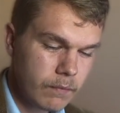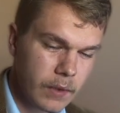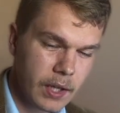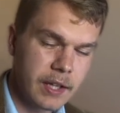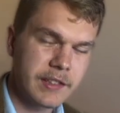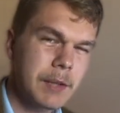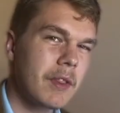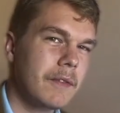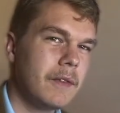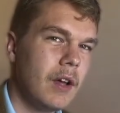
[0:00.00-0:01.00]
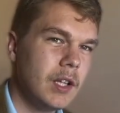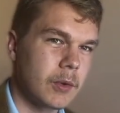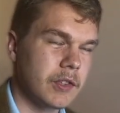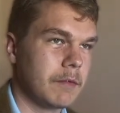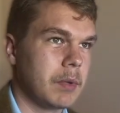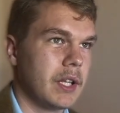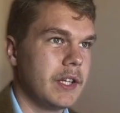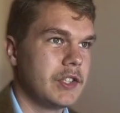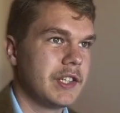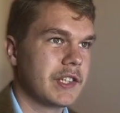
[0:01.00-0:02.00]
And some of the followers of
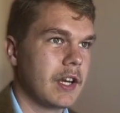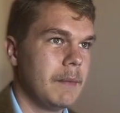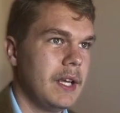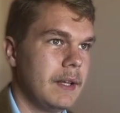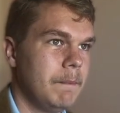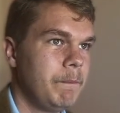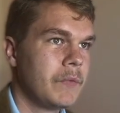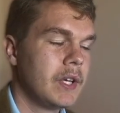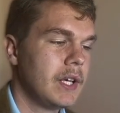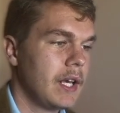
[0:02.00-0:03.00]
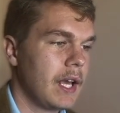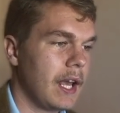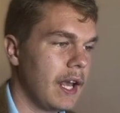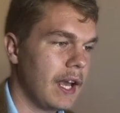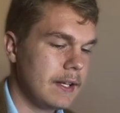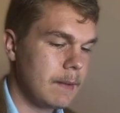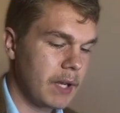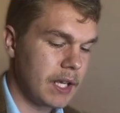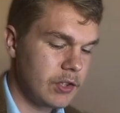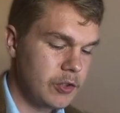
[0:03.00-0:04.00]
Pelagius come in and
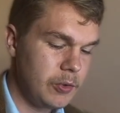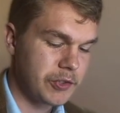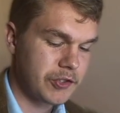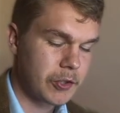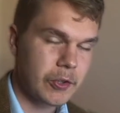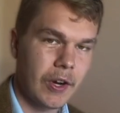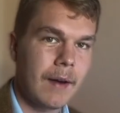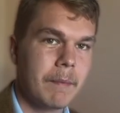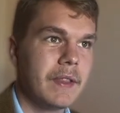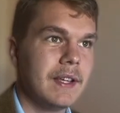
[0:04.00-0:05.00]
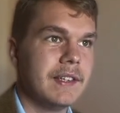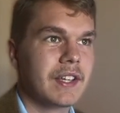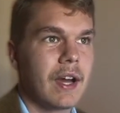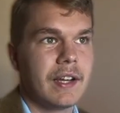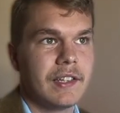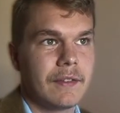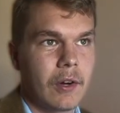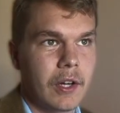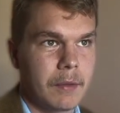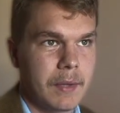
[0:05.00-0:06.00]
begin to stir up these kinds of
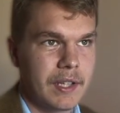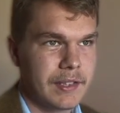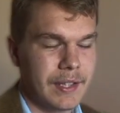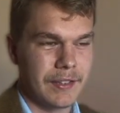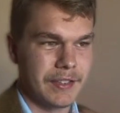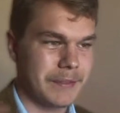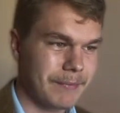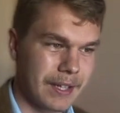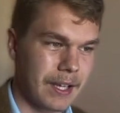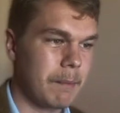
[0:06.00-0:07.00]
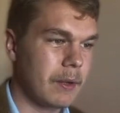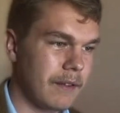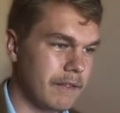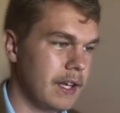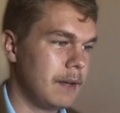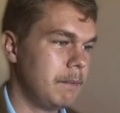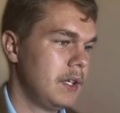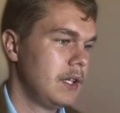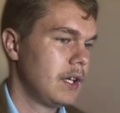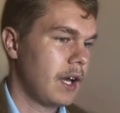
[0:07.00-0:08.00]
arguments. There's a couple of them.
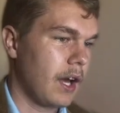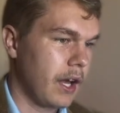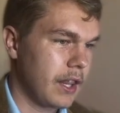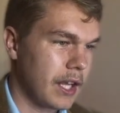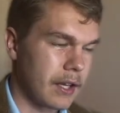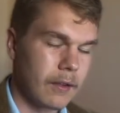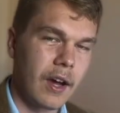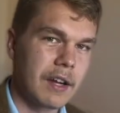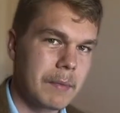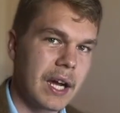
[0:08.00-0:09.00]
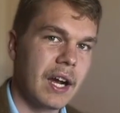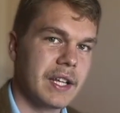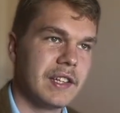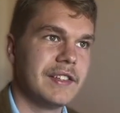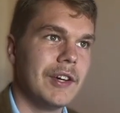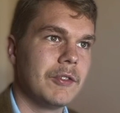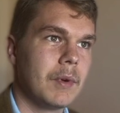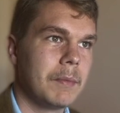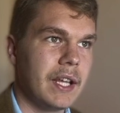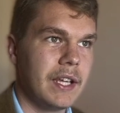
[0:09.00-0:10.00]
I think a lot of my audience knows
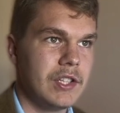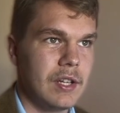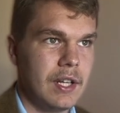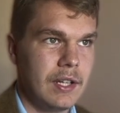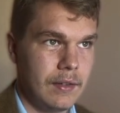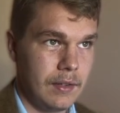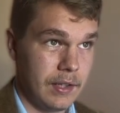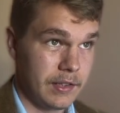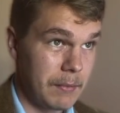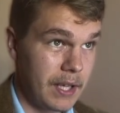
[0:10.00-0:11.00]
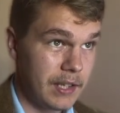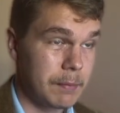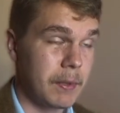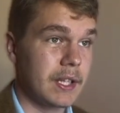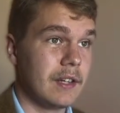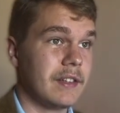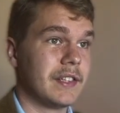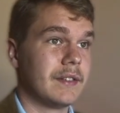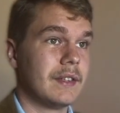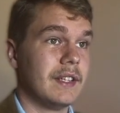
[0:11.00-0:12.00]
what Pelagianism is, but
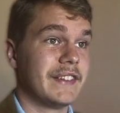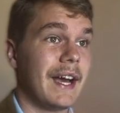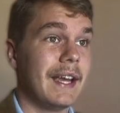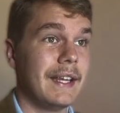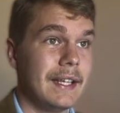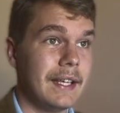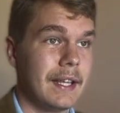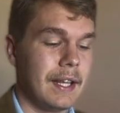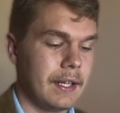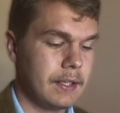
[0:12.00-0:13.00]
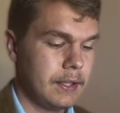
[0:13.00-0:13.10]
there's this idea that